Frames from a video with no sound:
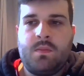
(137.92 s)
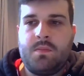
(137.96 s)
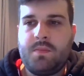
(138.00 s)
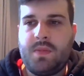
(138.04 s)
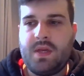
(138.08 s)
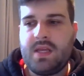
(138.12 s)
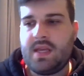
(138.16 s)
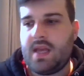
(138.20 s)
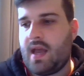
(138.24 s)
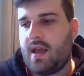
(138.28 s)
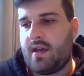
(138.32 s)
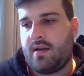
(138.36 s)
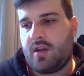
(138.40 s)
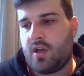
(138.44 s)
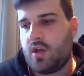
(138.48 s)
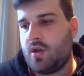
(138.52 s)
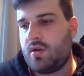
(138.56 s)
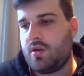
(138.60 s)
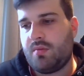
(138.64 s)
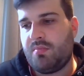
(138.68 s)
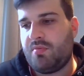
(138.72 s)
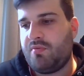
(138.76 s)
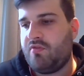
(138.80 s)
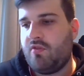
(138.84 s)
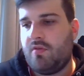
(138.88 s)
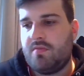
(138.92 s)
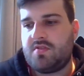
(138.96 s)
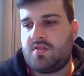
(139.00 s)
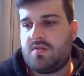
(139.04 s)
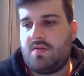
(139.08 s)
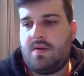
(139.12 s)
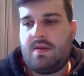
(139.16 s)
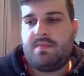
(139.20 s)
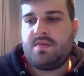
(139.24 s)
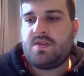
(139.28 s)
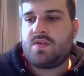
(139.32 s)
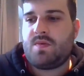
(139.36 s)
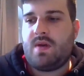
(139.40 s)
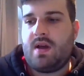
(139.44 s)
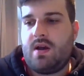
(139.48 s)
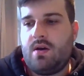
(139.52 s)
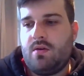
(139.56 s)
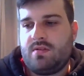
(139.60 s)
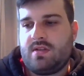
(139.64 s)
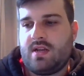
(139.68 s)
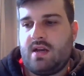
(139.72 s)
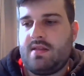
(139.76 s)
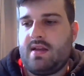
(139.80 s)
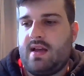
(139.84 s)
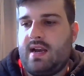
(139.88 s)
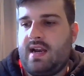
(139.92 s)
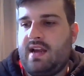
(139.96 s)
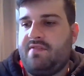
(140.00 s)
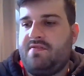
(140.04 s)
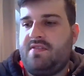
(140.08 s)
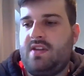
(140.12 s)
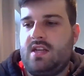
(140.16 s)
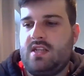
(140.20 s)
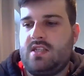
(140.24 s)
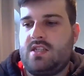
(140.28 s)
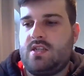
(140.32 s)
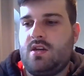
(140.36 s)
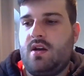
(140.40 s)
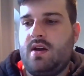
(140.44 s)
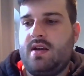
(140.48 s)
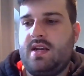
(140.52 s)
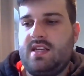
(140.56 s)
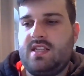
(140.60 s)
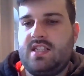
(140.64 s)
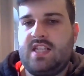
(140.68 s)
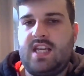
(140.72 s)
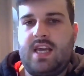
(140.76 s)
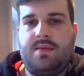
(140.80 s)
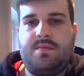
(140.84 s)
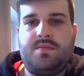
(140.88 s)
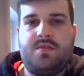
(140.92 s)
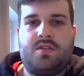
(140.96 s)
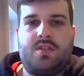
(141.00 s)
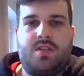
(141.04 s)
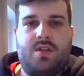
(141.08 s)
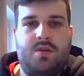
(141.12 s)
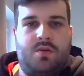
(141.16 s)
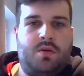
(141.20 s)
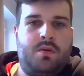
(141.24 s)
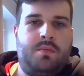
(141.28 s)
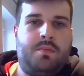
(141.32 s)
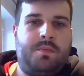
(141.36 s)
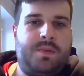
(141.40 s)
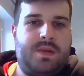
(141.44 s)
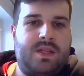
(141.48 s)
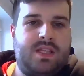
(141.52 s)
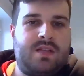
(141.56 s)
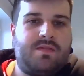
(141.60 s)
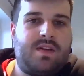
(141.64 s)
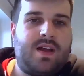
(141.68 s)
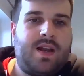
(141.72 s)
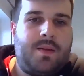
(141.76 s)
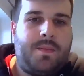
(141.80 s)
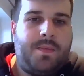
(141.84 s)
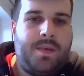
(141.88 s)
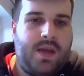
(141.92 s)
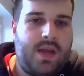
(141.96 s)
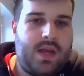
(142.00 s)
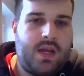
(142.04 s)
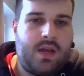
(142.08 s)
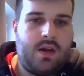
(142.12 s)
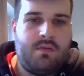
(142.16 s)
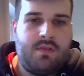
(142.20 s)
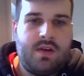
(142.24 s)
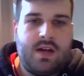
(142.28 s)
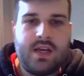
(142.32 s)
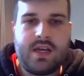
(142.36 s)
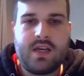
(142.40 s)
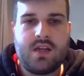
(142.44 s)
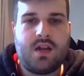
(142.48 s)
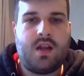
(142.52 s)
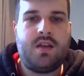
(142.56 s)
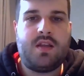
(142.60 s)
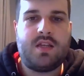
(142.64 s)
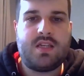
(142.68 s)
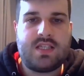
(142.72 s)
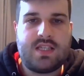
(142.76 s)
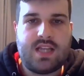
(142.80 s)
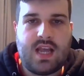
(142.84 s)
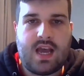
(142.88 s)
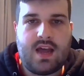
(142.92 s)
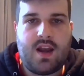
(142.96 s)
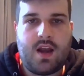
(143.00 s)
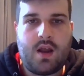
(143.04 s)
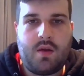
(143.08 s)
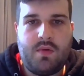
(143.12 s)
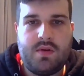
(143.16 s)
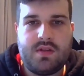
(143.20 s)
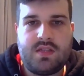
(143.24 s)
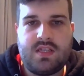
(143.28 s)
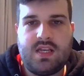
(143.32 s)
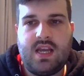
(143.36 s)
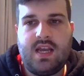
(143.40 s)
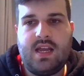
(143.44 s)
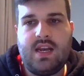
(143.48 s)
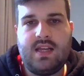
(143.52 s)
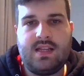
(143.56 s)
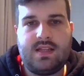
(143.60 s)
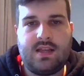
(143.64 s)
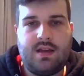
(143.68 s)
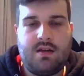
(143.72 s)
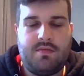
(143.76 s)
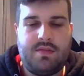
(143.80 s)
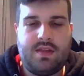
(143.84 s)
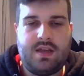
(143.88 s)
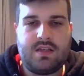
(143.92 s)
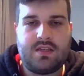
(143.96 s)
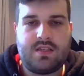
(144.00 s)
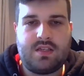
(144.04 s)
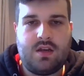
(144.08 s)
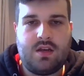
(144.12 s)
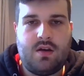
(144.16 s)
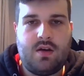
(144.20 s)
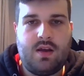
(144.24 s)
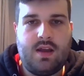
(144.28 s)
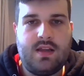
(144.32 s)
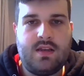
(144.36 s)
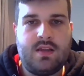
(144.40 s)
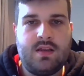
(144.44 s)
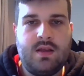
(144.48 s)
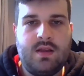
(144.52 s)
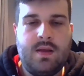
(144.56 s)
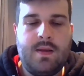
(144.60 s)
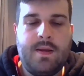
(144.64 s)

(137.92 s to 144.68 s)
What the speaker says: But yeah, good performance from him as well down that left-hand side. He seems to be developing a really good understanding with Tierney down that side.